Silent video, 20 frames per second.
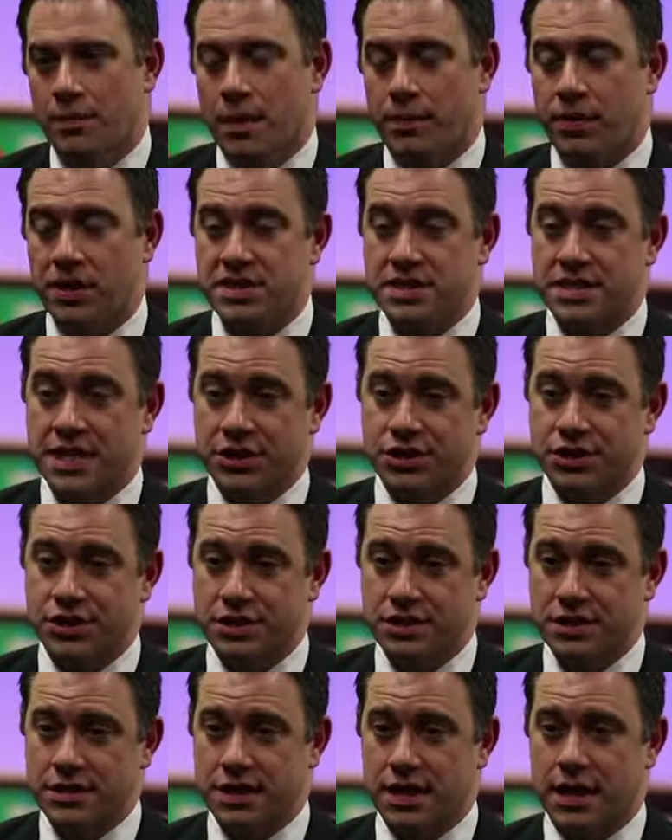My
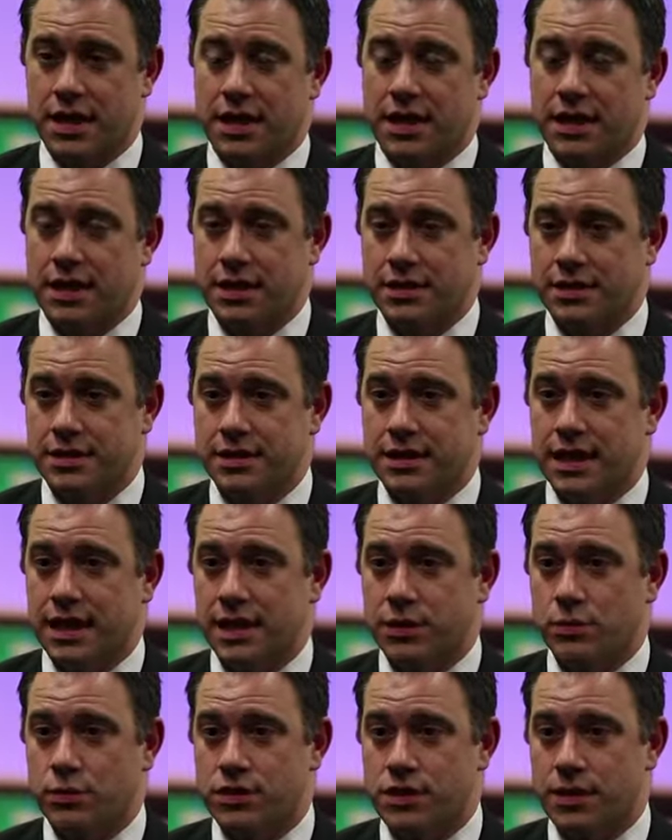presentation
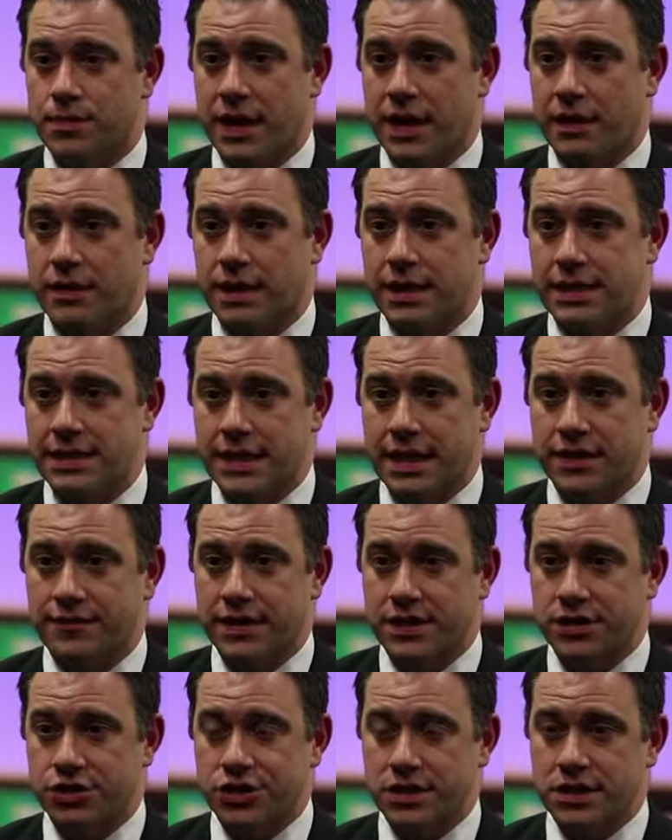today was about
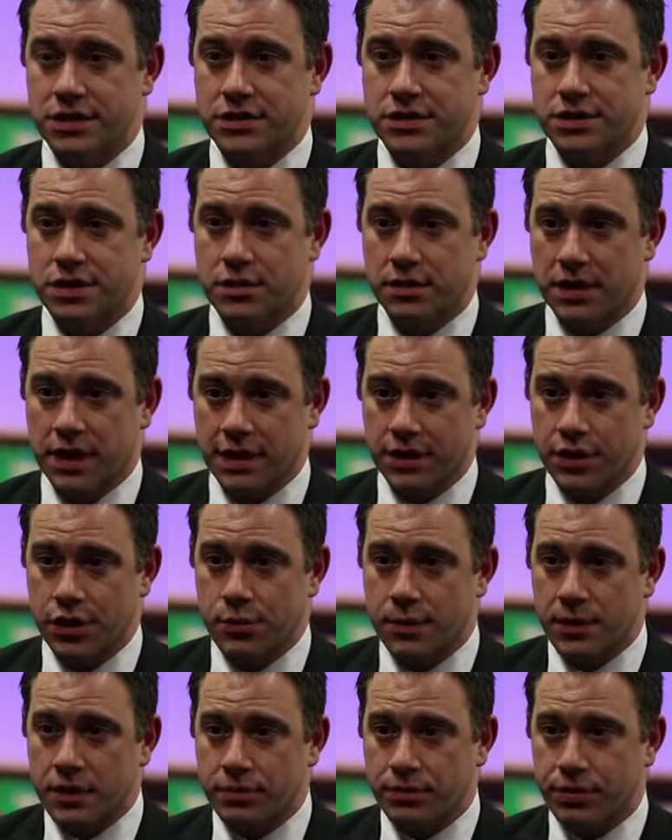EDF Energy's nuclear
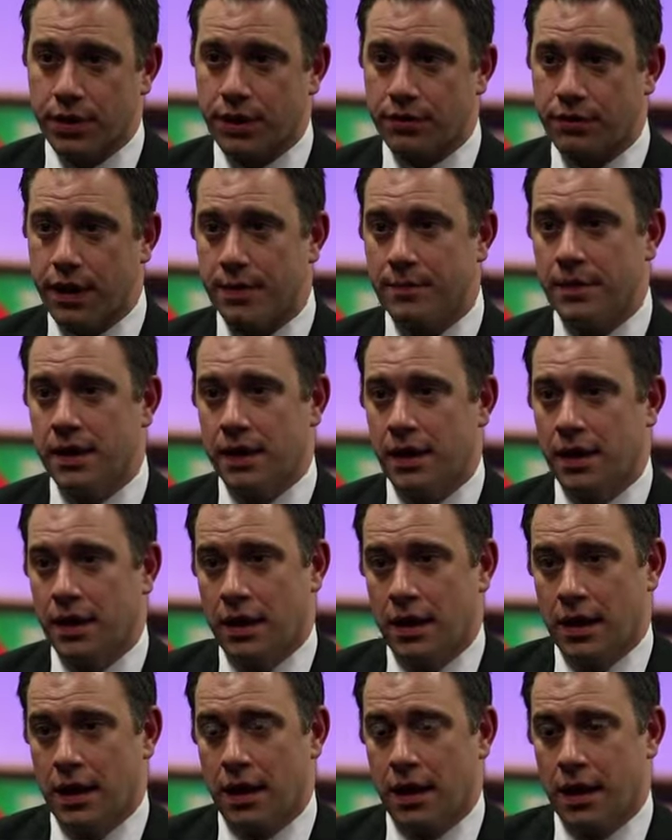new build programme.
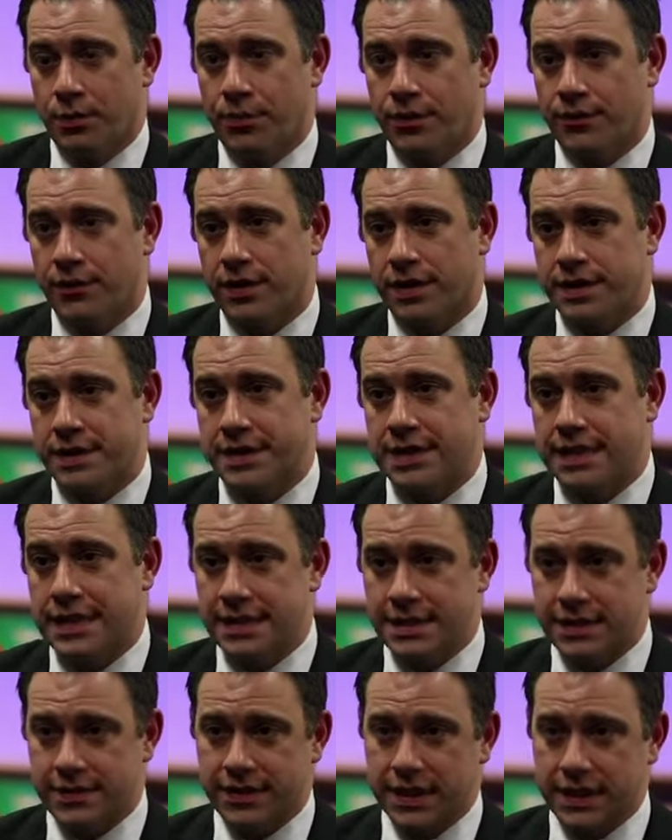Provided the
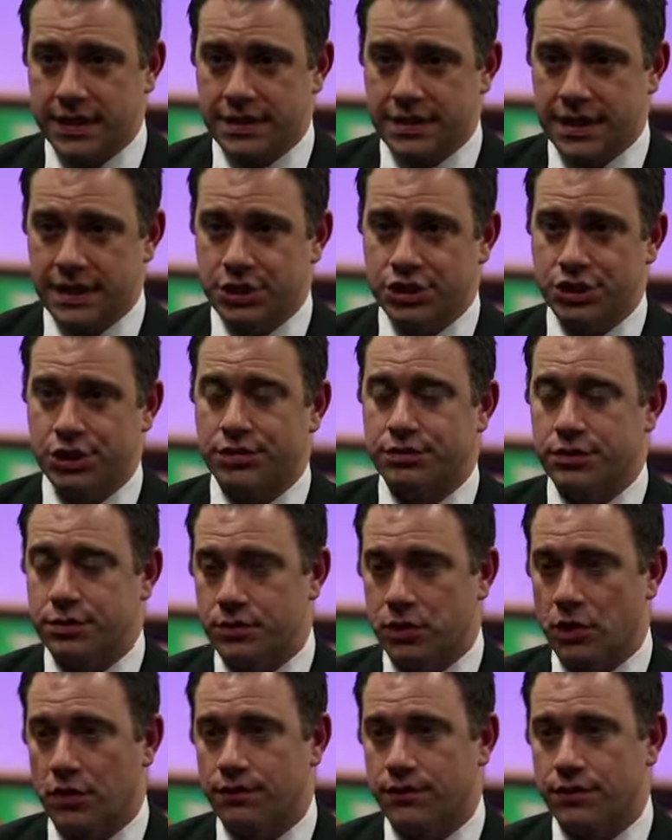East of England Energy
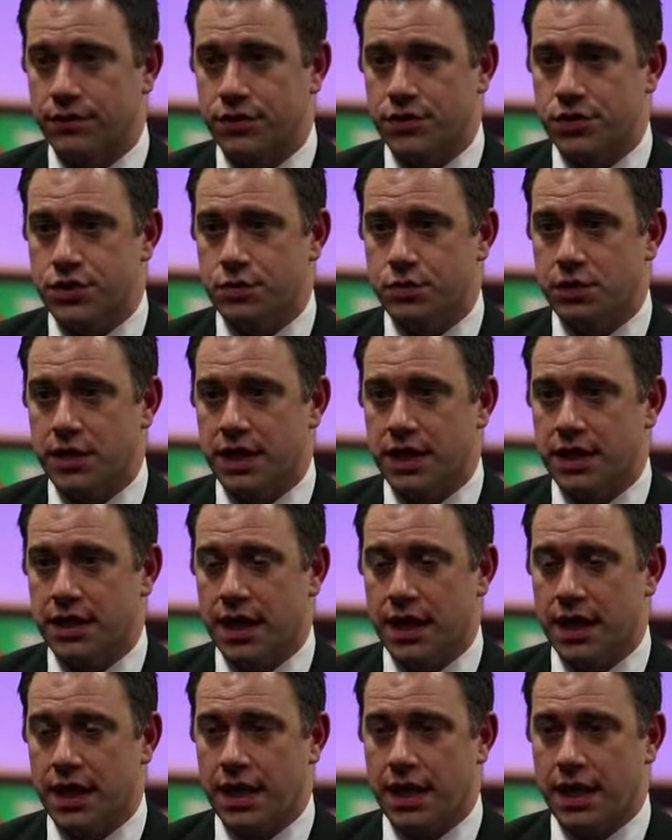Group conference
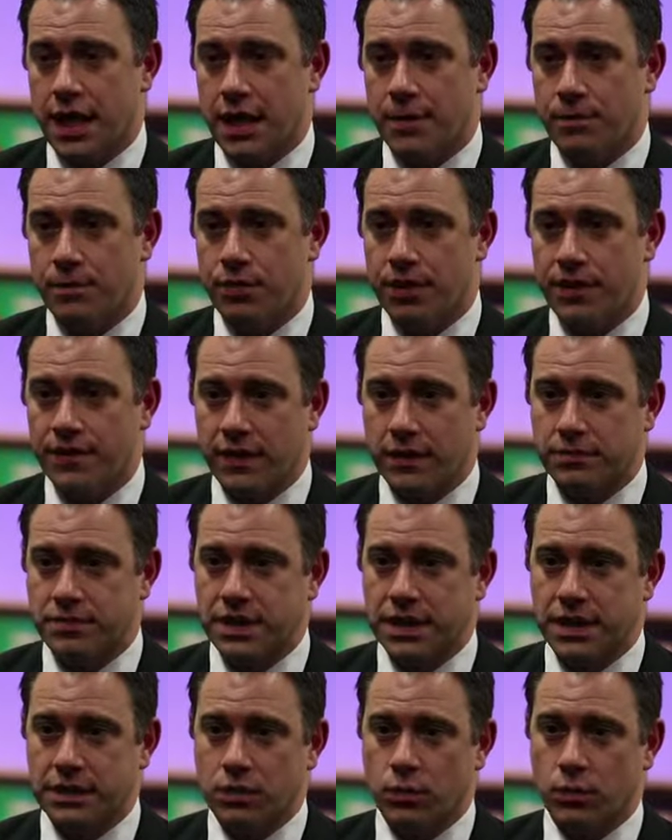with a brief
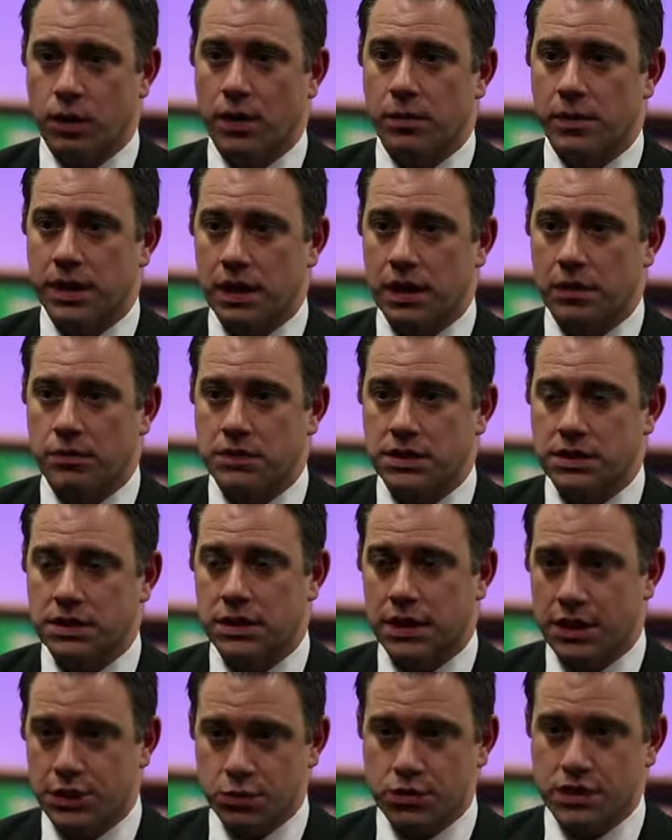update on where we are with the
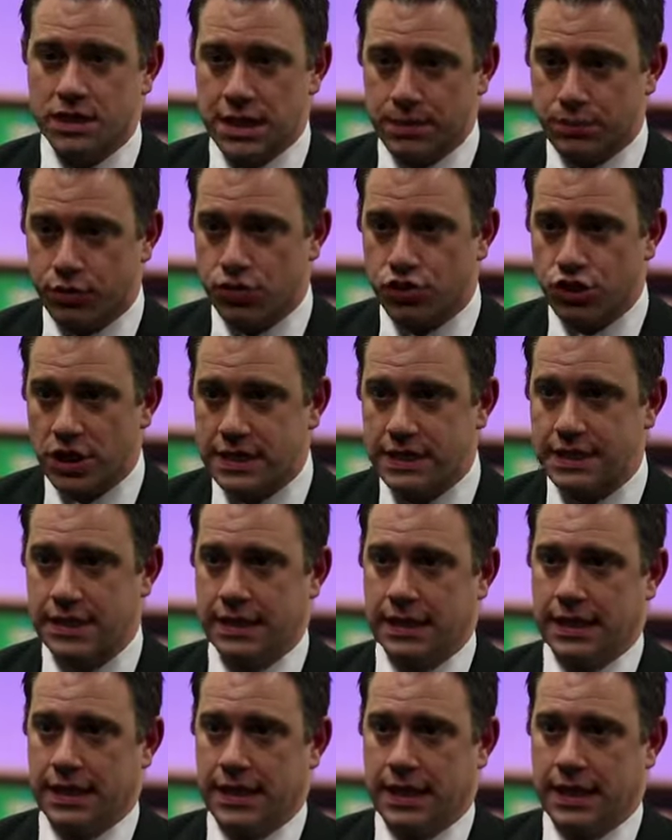Sizewell C project.